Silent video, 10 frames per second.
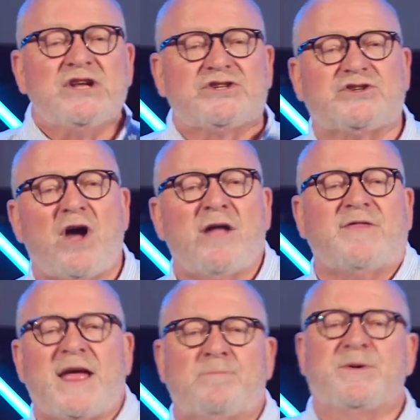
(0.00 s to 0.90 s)
Start
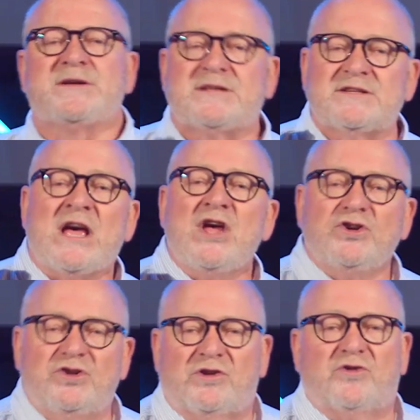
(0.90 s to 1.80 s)
that business.
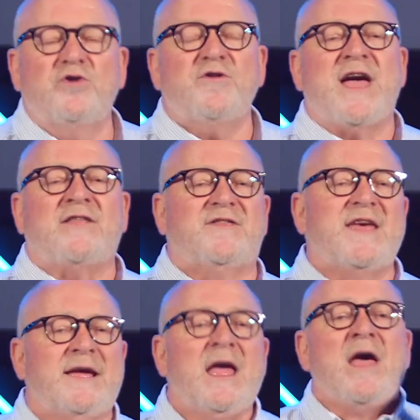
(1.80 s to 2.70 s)
Do that
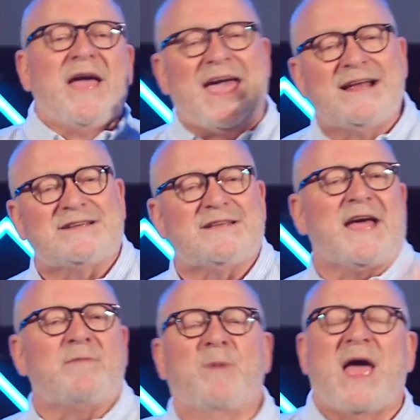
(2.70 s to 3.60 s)
thing. Enter
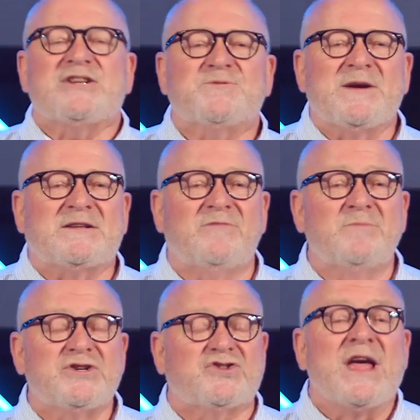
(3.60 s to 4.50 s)
that aspect of
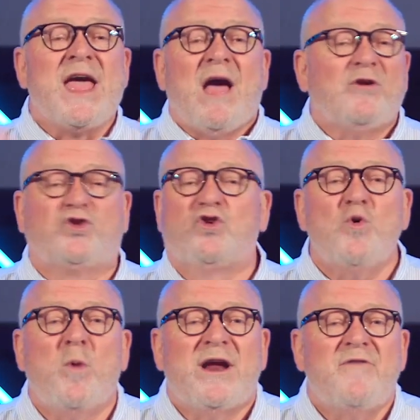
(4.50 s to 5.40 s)
ministry.
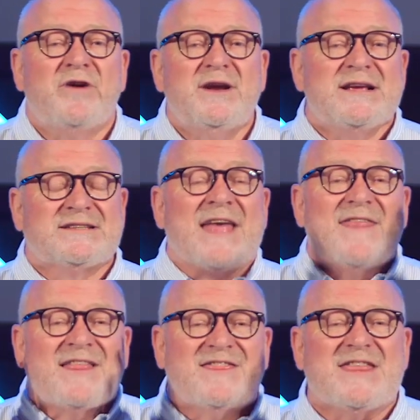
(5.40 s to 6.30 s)
Do whatever it is,
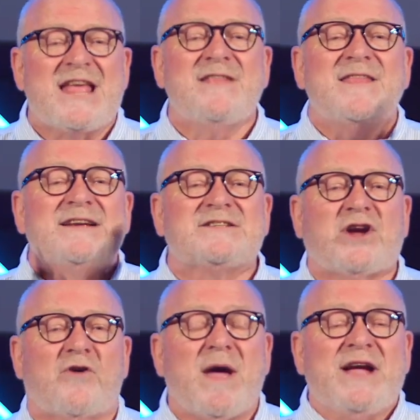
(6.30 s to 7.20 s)
that thing that is
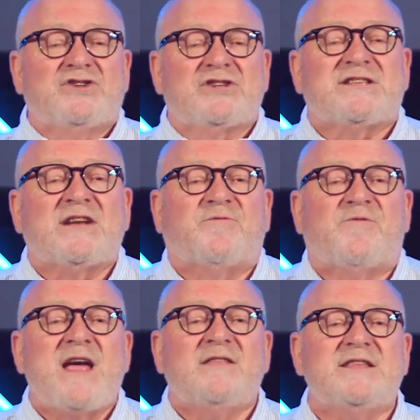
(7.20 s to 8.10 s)
courageous, that
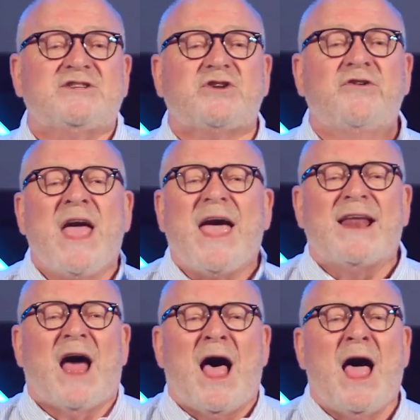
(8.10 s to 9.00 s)
faith is true.
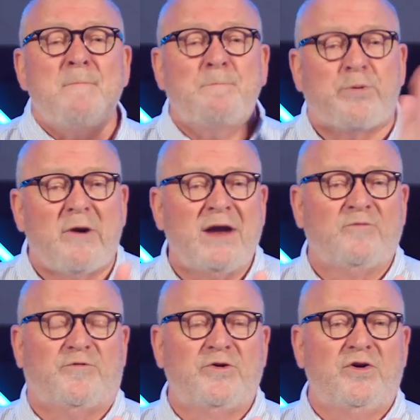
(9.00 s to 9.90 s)
And I'm
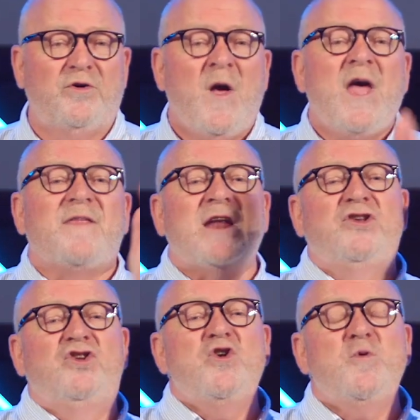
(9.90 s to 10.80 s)
praying for you
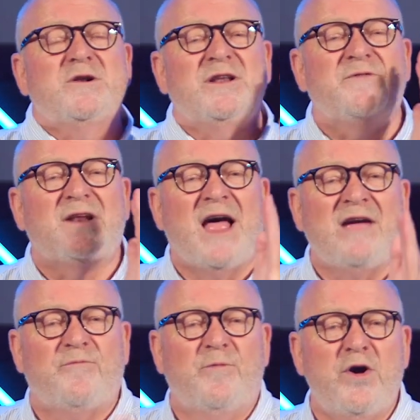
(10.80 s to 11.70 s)
that you would live a
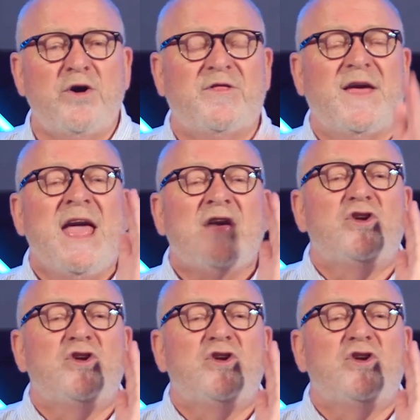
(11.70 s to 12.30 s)
life worthy.